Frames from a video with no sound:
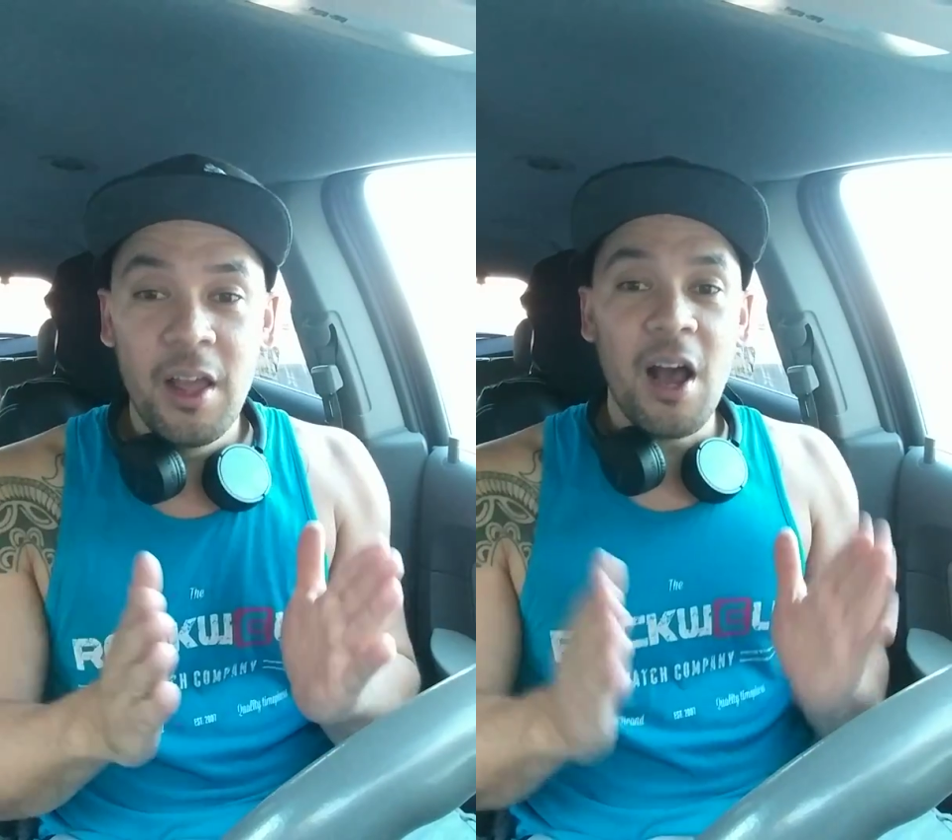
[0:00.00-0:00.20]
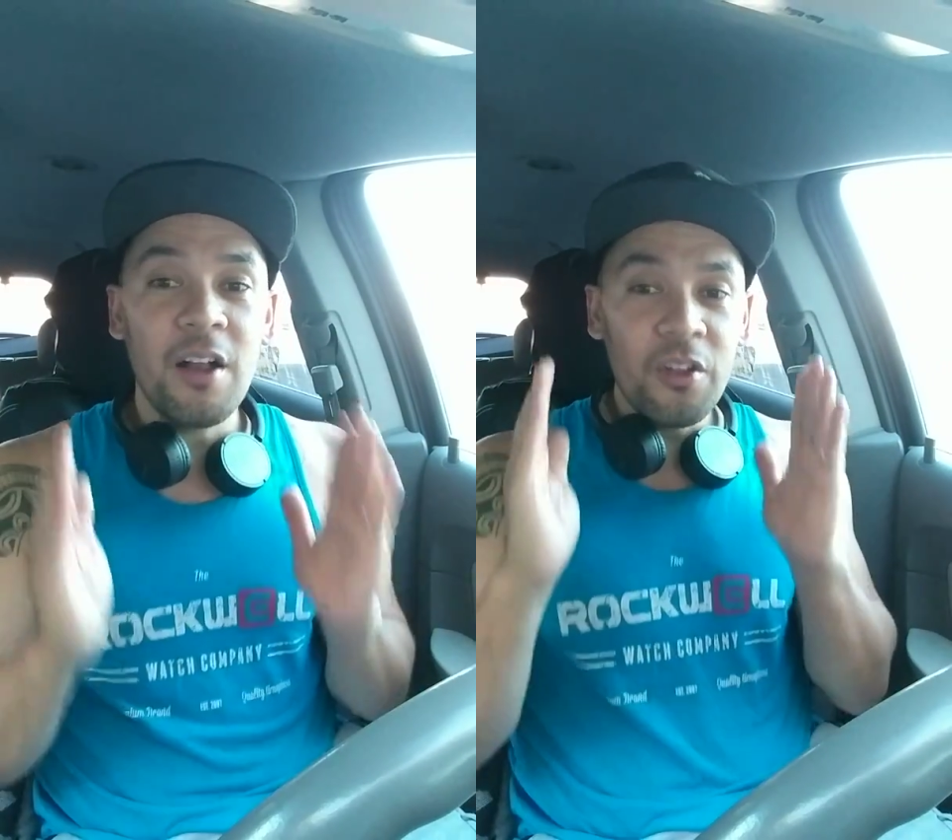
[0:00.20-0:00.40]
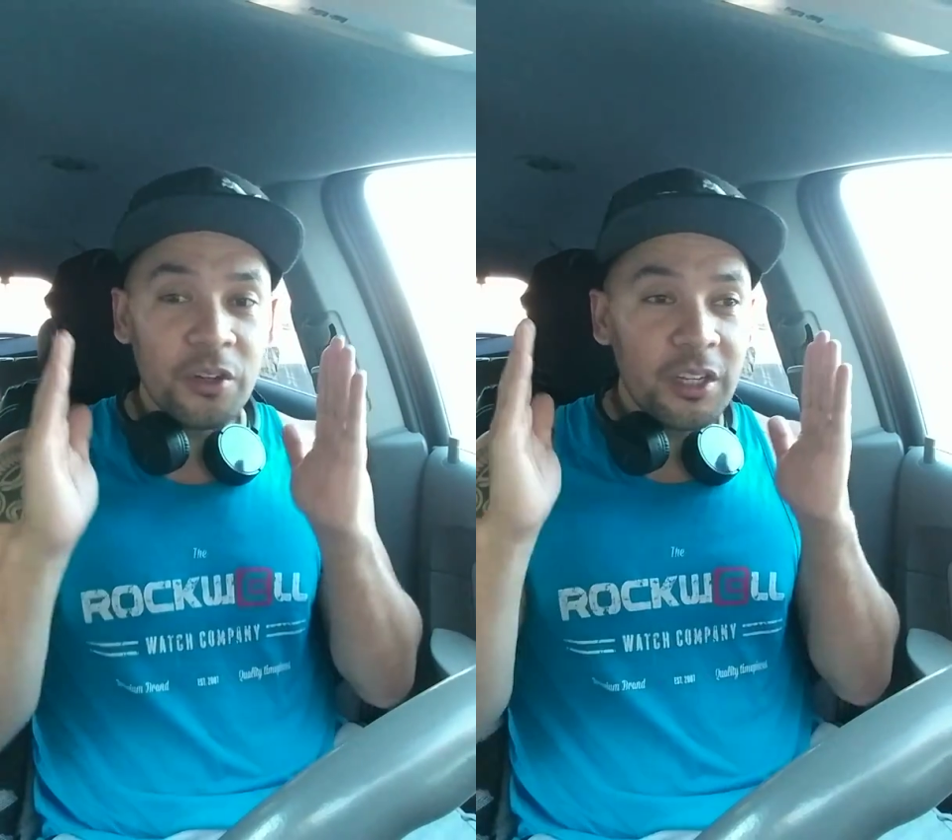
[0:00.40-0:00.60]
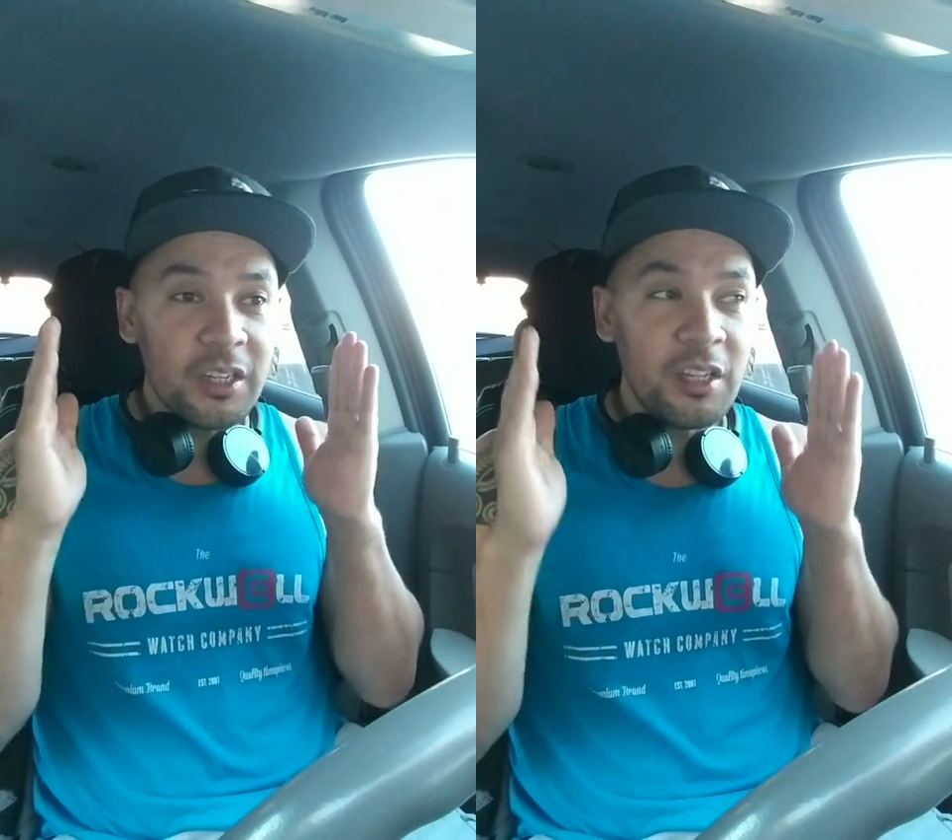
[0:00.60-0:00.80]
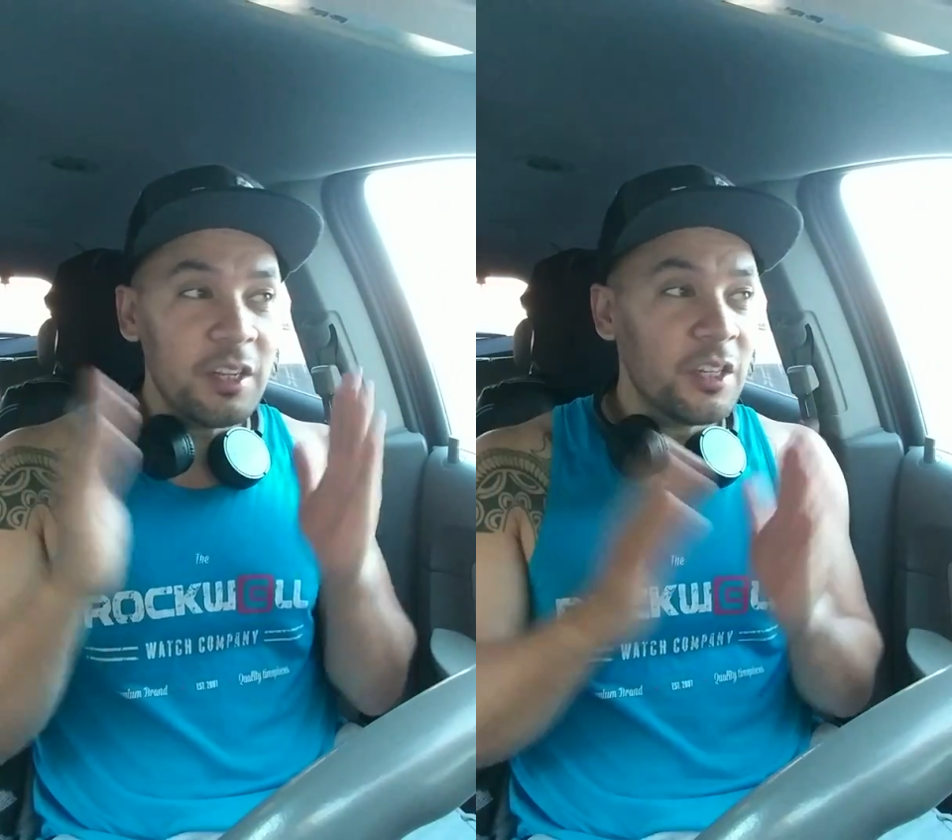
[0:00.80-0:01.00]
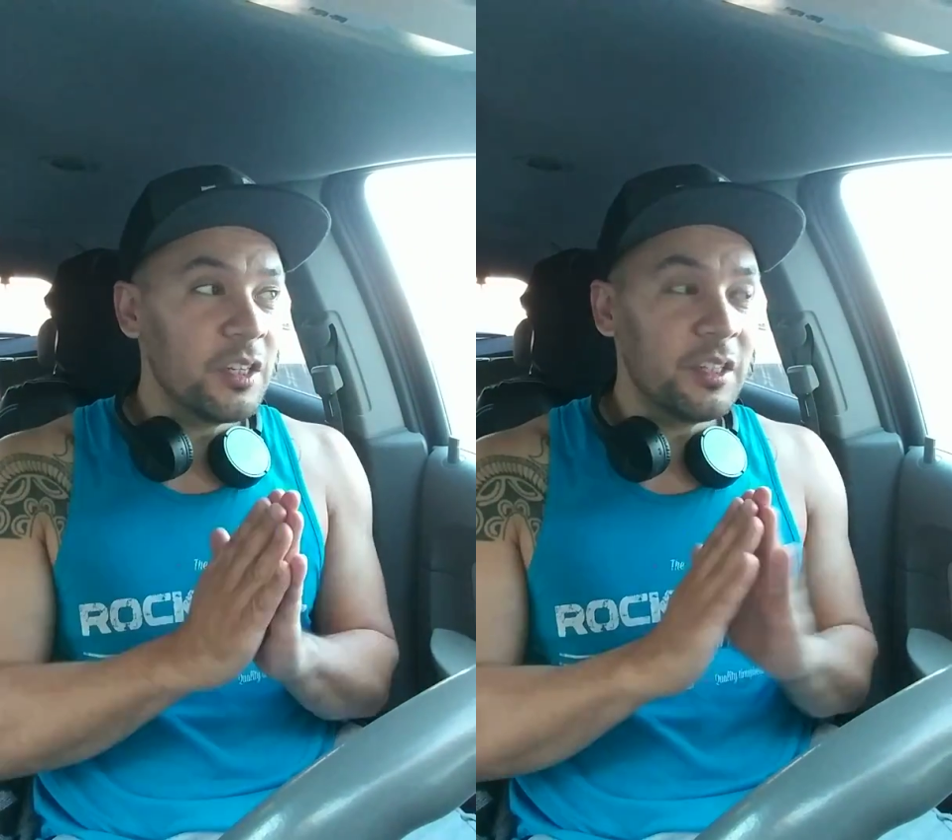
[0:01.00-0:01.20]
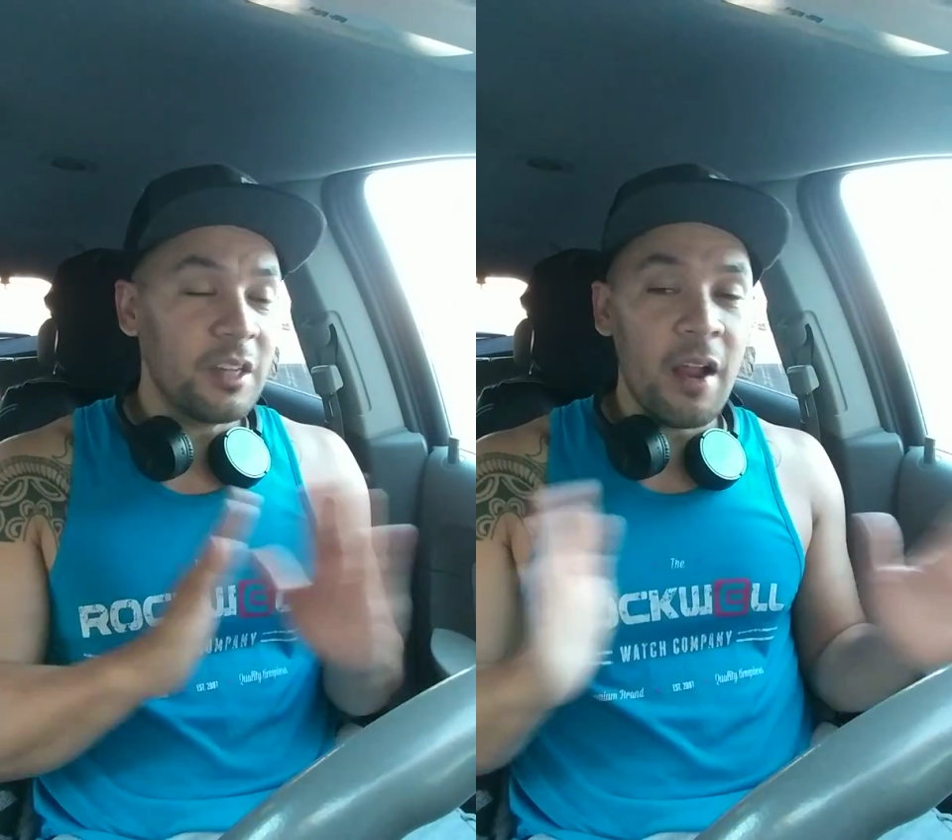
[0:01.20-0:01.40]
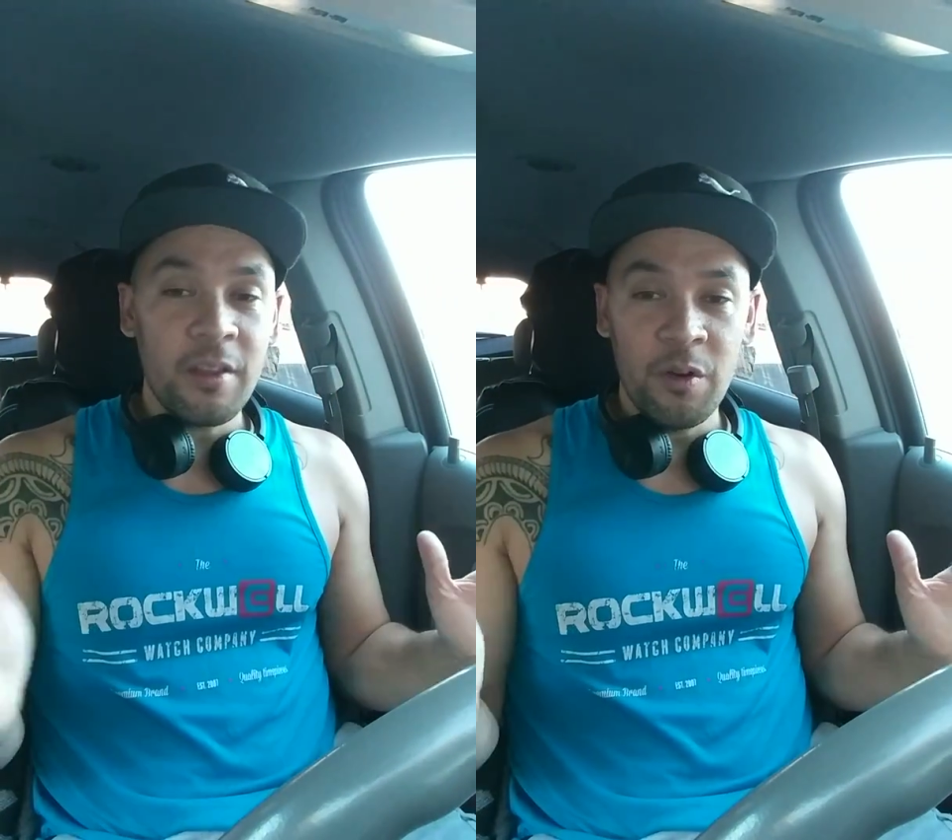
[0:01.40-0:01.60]
How long did it take to
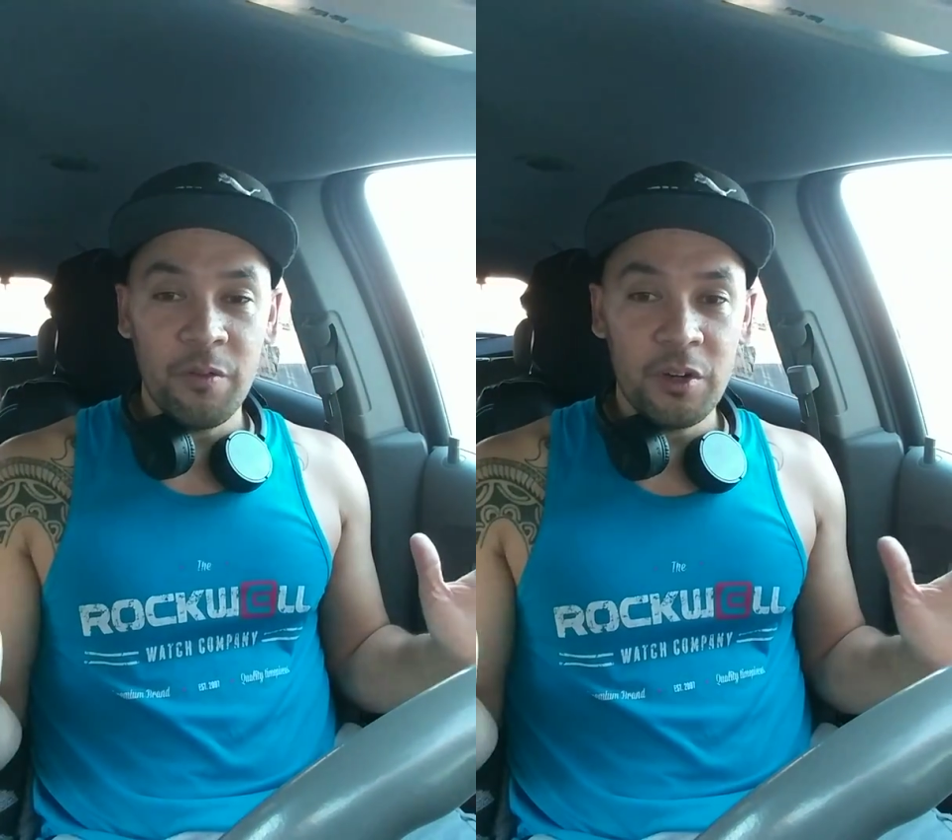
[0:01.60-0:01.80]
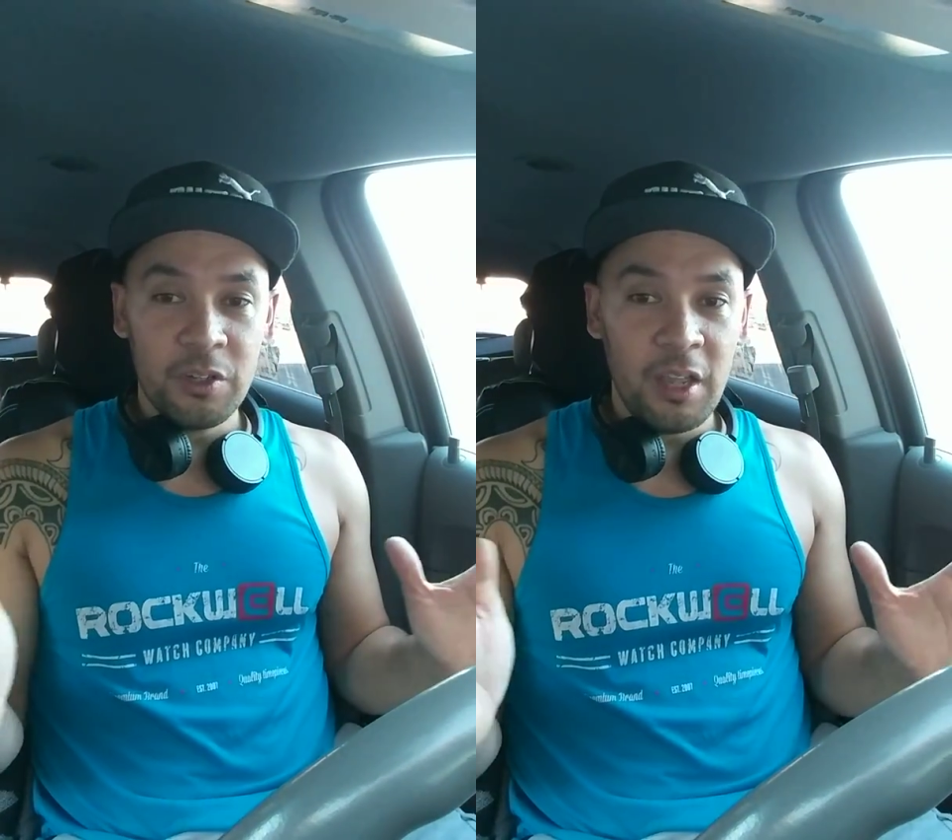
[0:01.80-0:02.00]
design the universe?